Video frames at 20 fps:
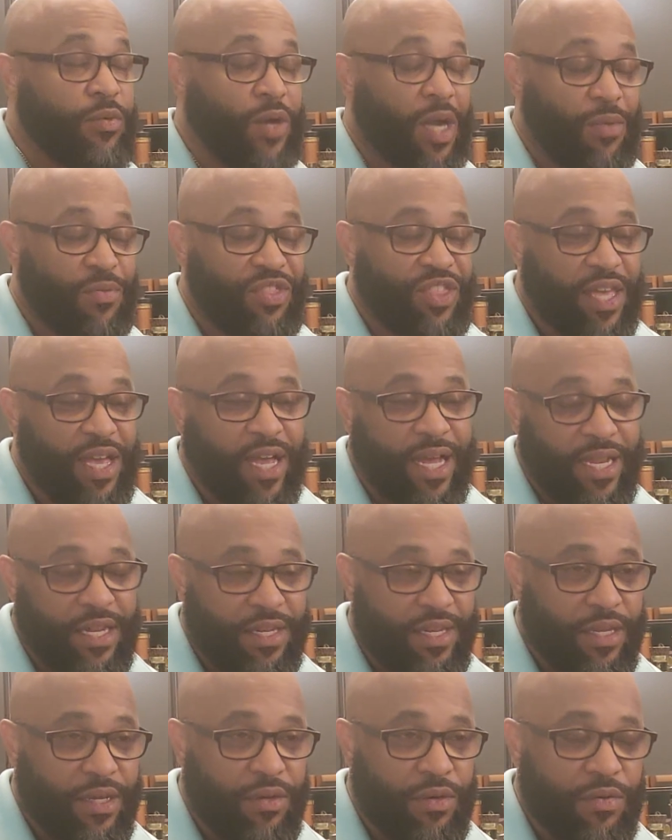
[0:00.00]
I would think I got a
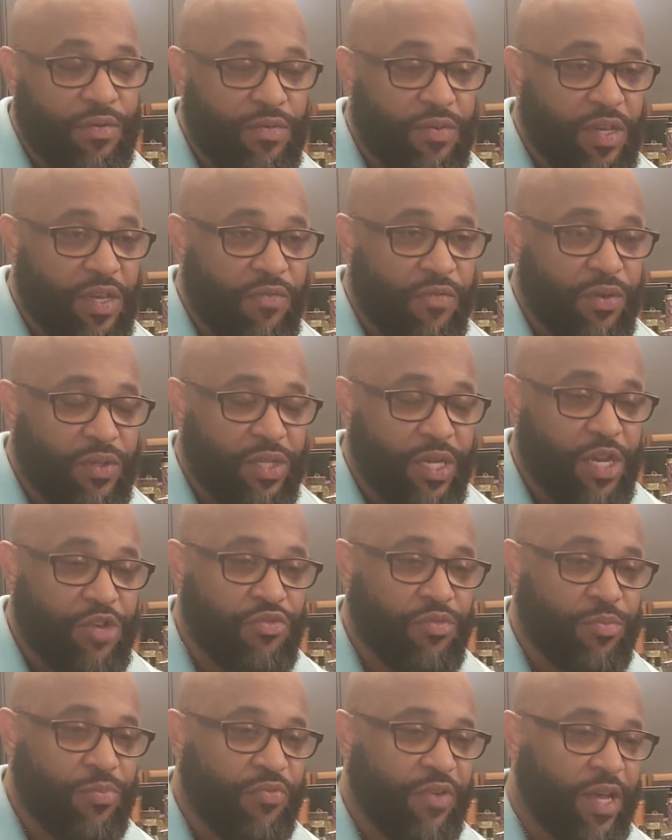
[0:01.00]
deal if it was
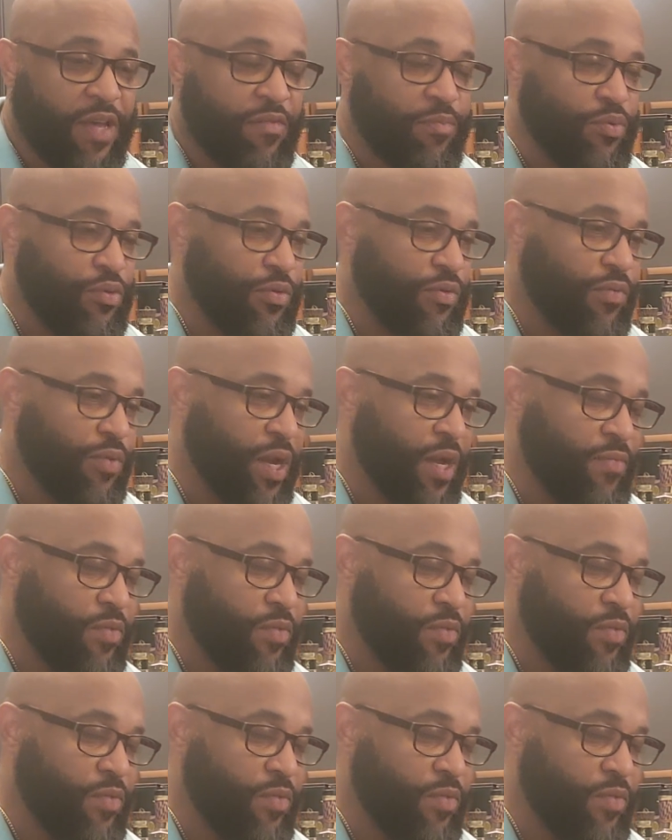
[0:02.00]
105 proof, right?